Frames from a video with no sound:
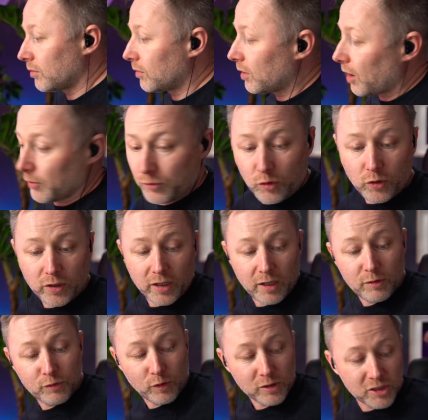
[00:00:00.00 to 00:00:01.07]
I've not got the
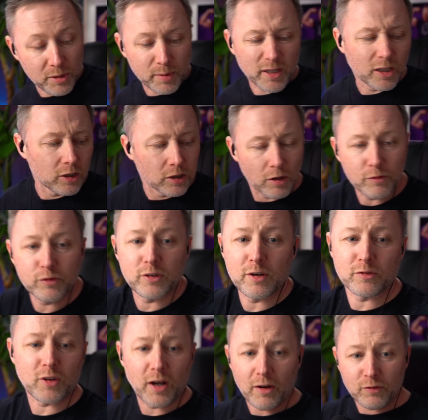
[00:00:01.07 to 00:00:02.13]
headphones. I would love to have
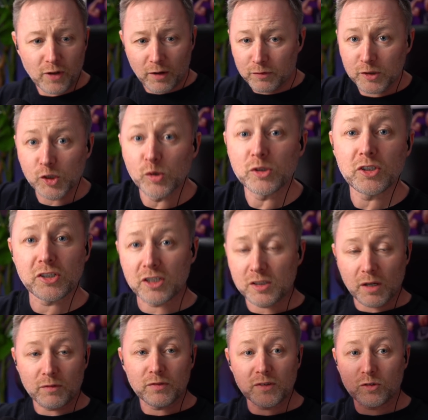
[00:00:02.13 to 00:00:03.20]
that. I've showed you this.
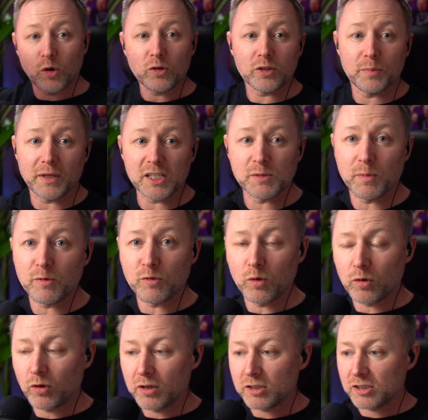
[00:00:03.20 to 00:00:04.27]
I've talked about this before,
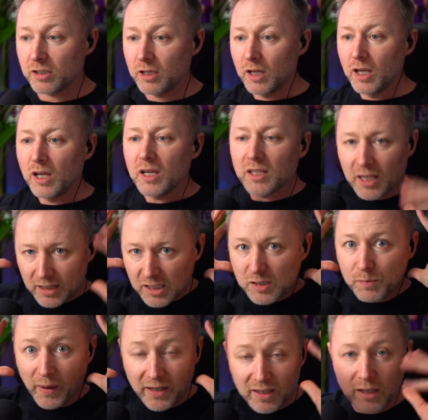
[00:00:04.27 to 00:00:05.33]
honestly. He had these
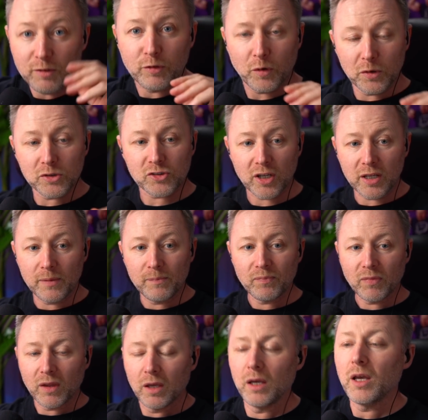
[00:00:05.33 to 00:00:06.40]
big headphones, right?
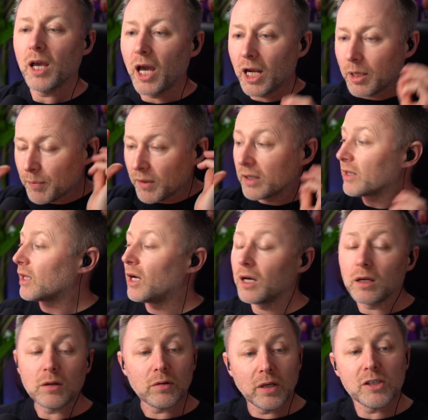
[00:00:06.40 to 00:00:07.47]
And he'd be like that,
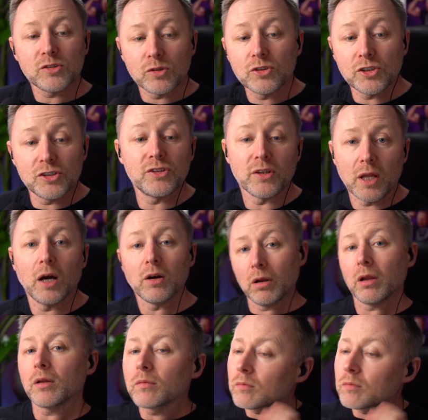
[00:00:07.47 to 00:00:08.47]
right? So just do that, right?